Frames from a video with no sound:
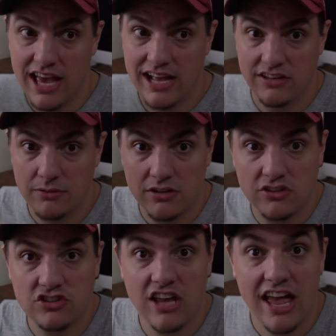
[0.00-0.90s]
and
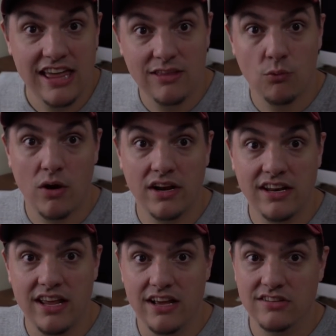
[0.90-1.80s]
say what
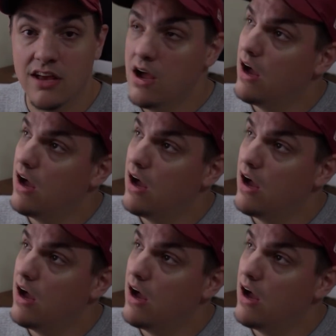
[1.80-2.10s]
it is.